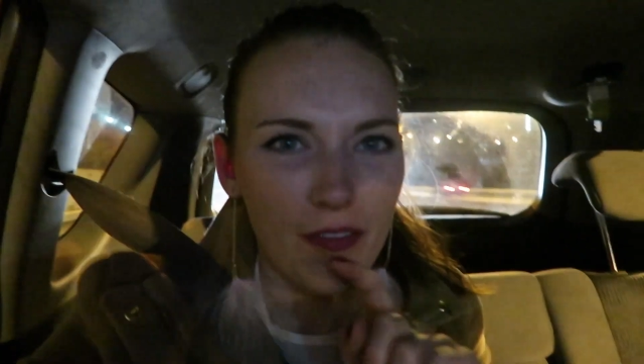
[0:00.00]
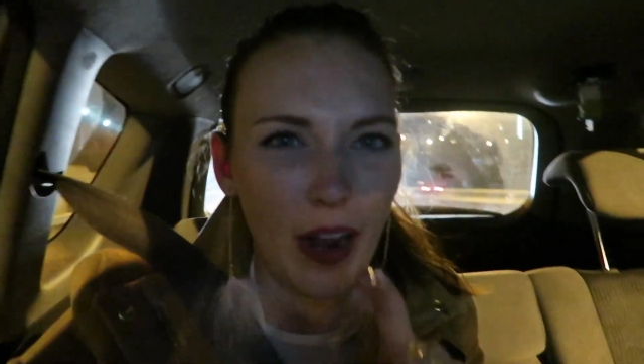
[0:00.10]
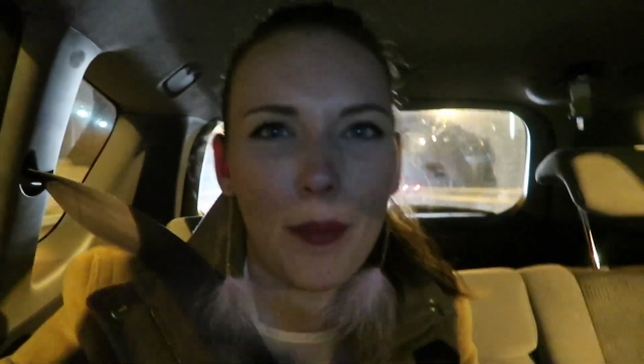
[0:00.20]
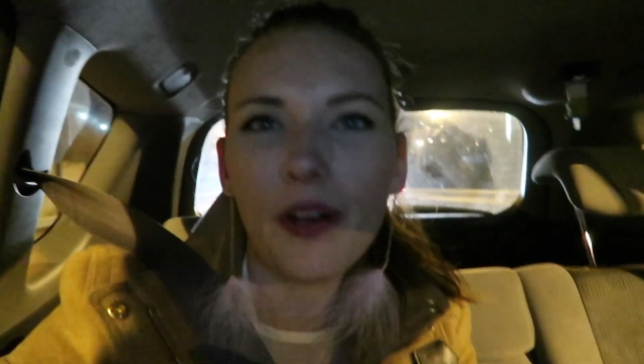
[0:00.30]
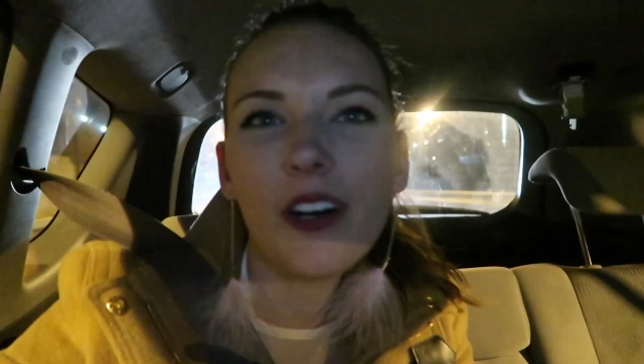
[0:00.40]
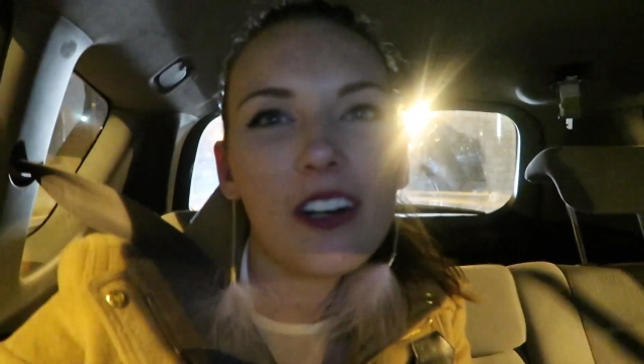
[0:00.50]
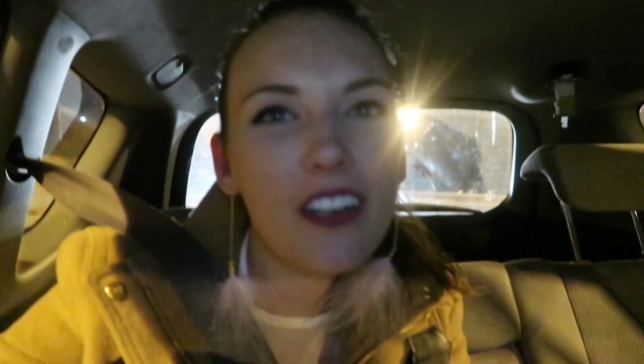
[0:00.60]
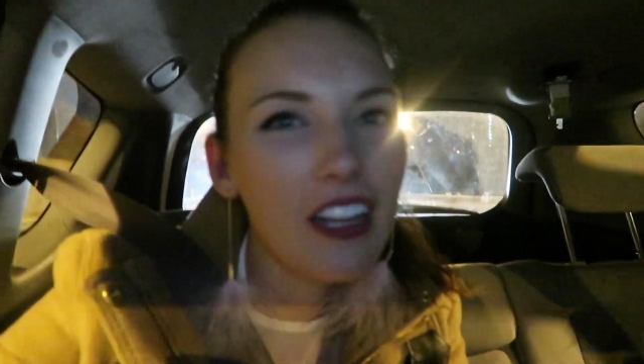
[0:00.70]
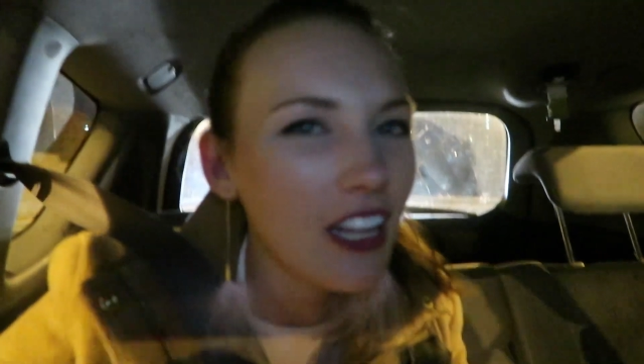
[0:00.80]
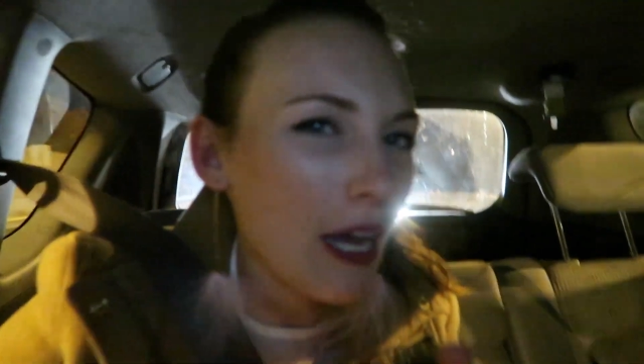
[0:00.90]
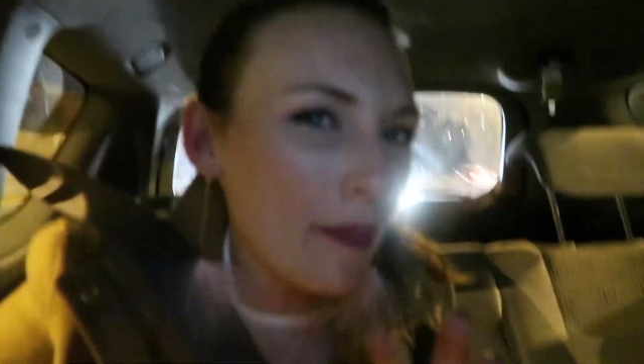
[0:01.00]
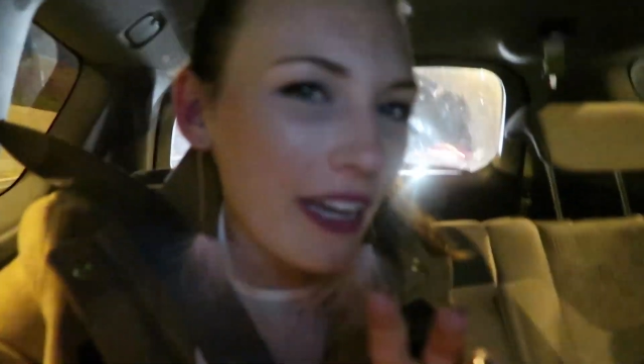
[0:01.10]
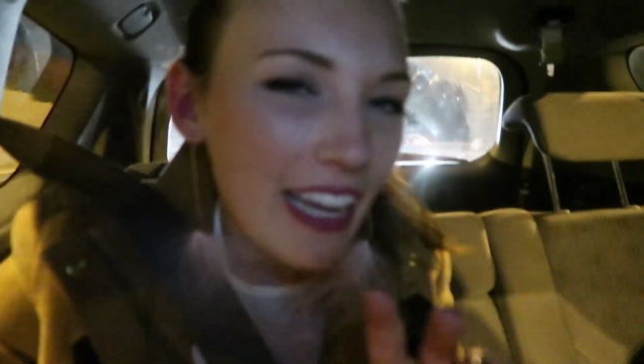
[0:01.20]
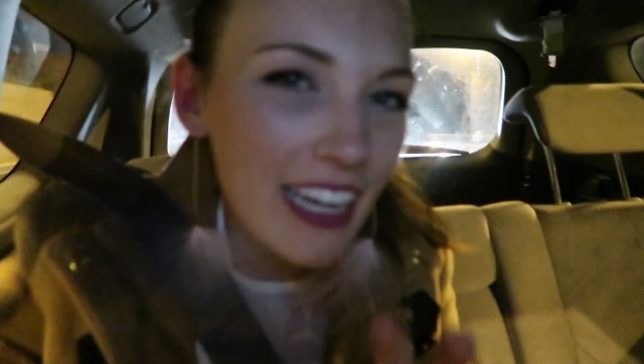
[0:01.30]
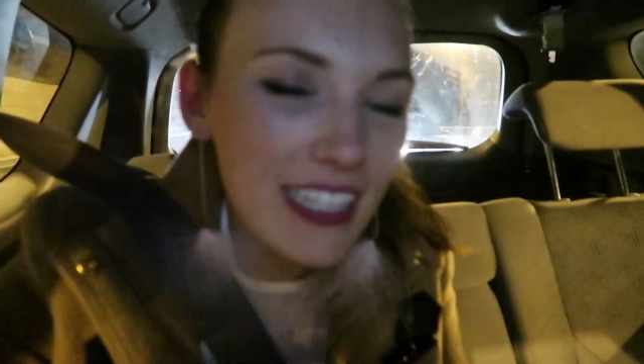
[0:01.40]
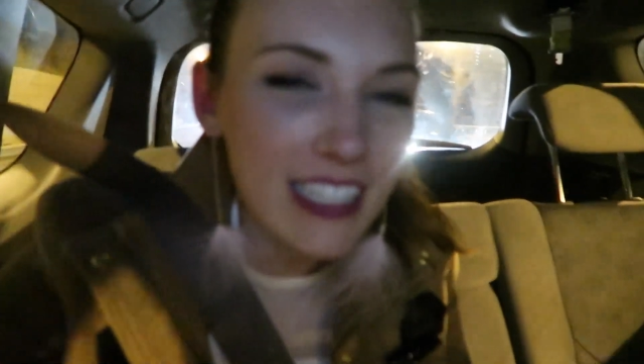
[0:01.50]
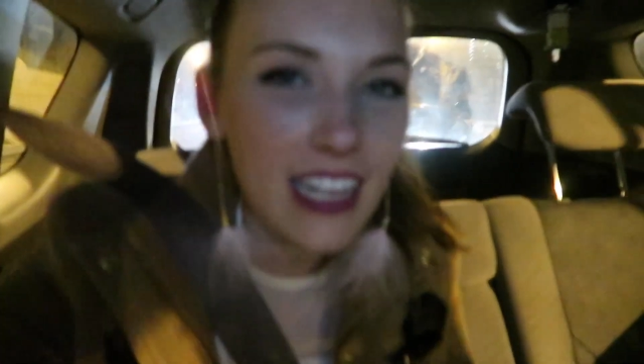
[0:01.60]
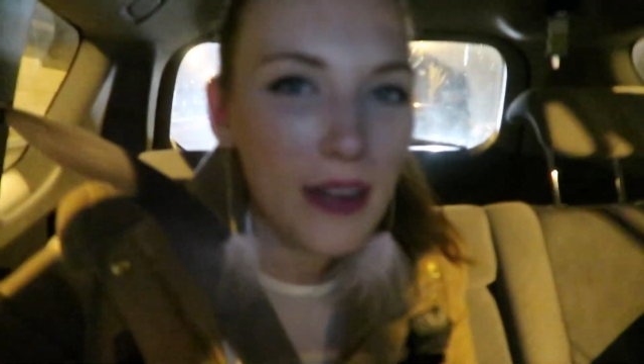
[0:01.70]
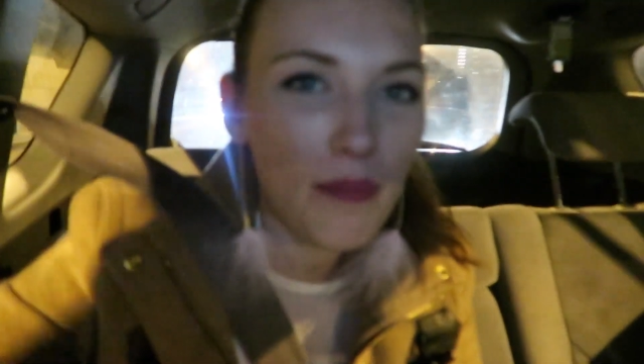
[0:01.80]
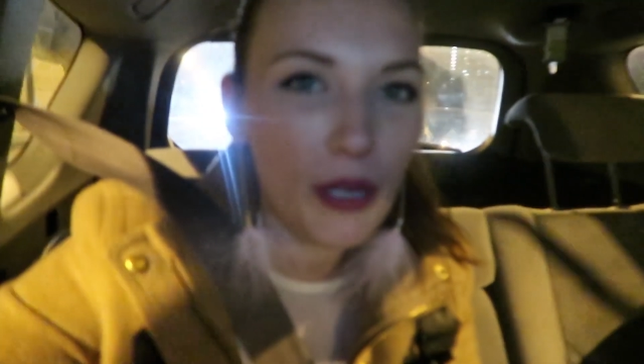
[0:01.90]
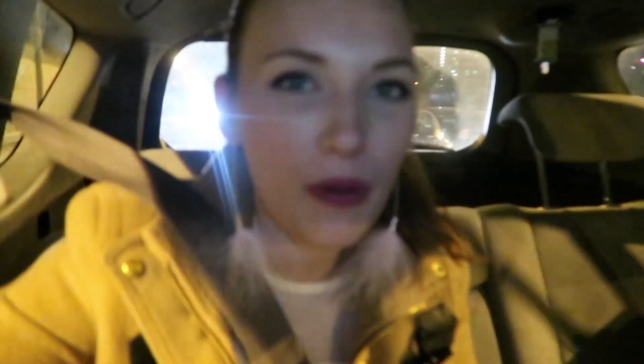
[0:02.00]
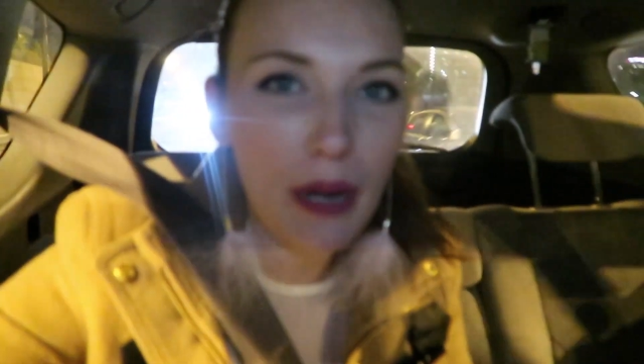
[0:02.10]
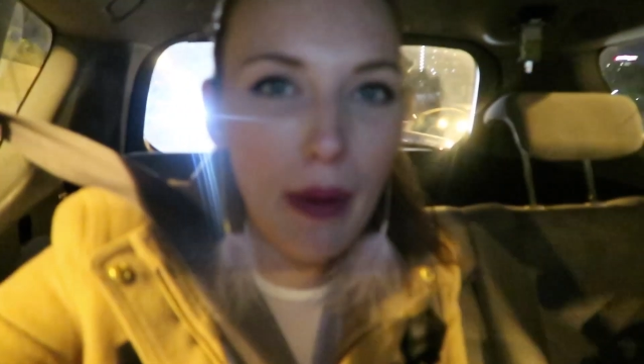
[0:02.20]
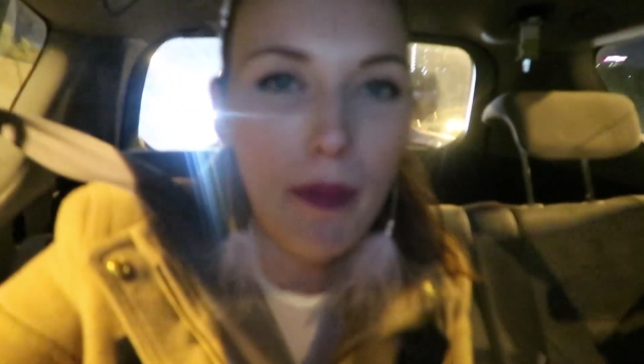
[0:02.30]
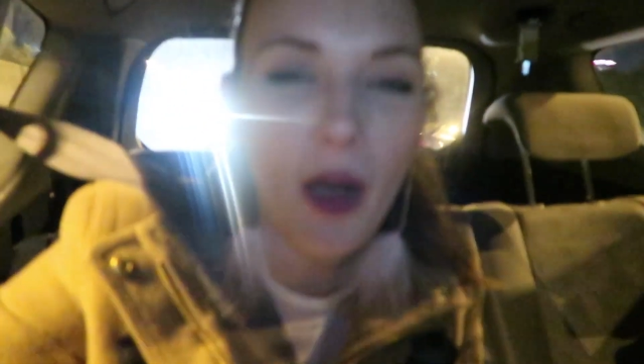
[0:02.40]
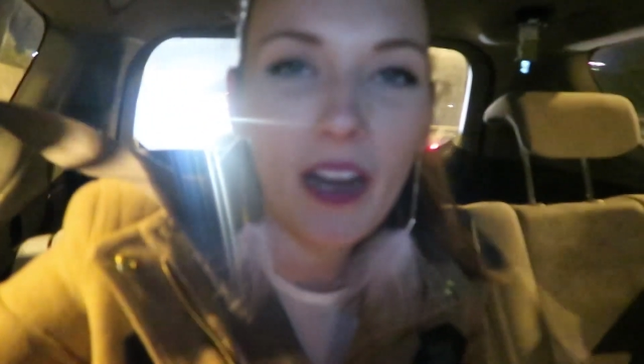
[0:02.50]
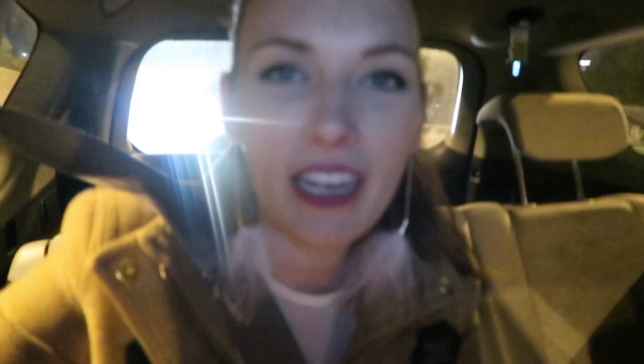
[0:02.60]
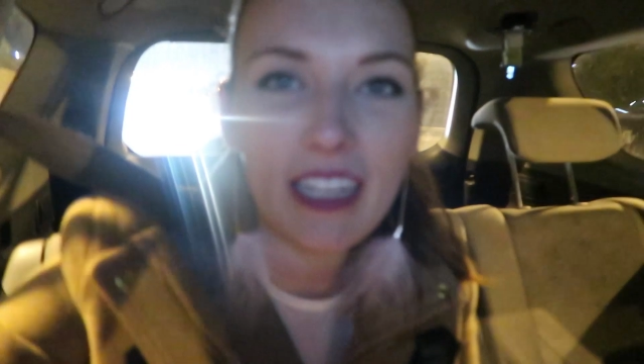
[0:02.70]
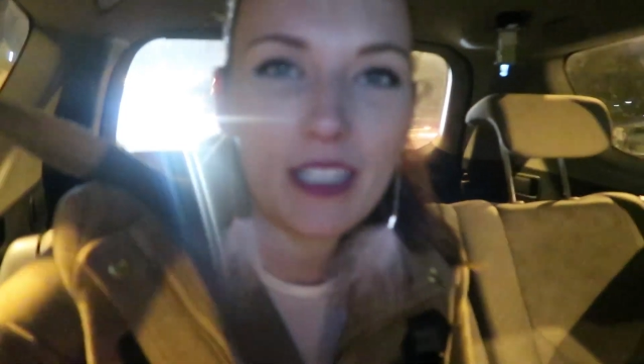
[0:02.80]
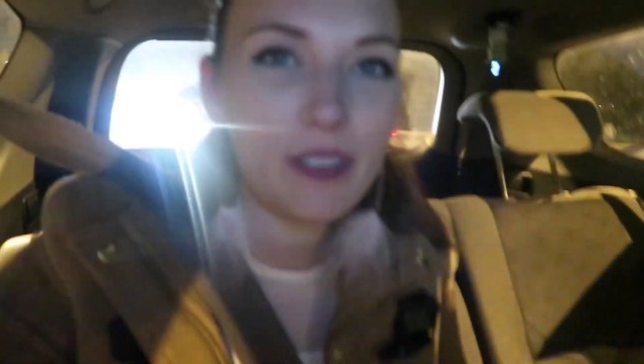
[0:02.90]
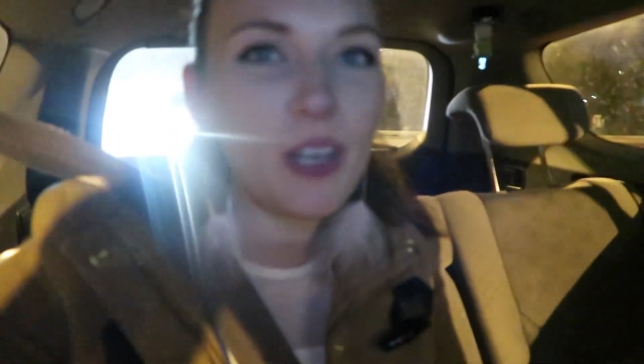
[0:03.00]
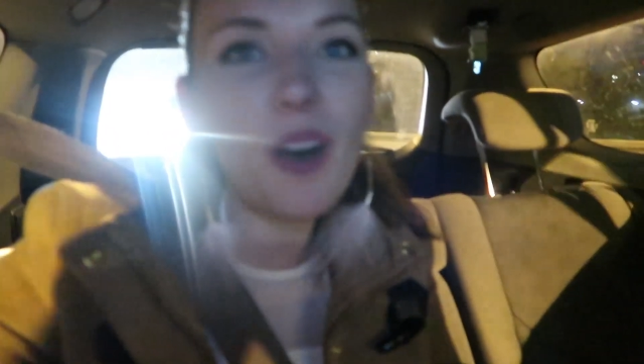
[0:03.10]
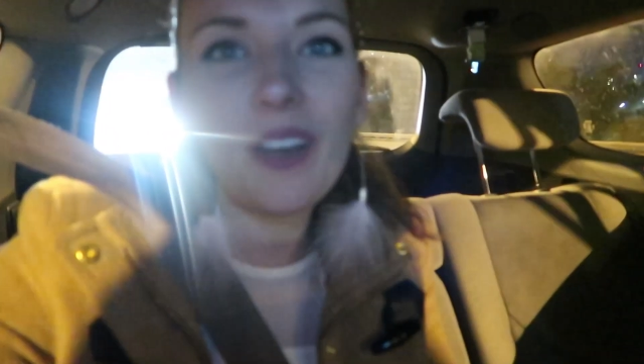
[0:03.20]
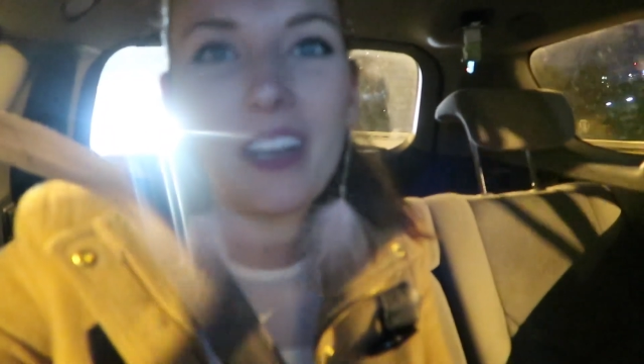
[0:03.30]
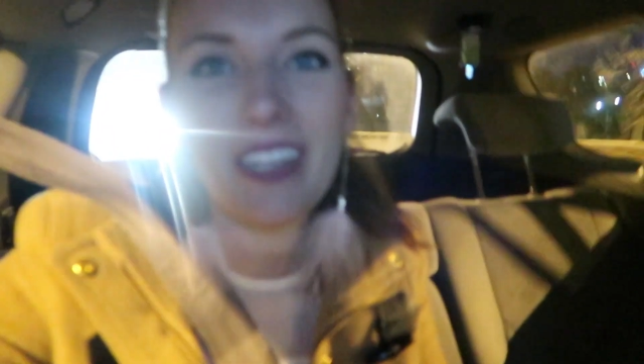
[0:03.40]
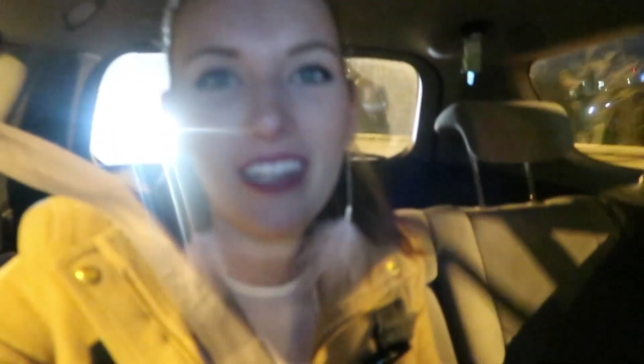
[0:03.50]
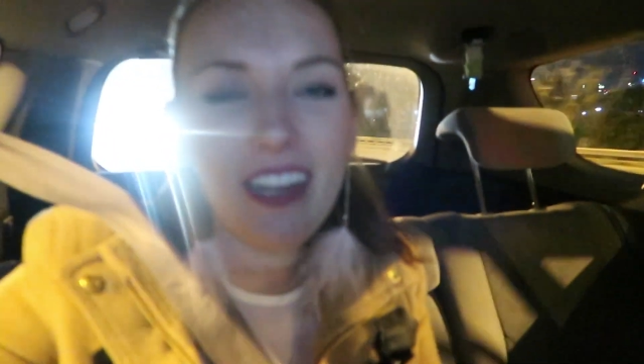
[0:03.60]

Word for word: Rebel Club, I guess, but you were in my pocket, so it's all good.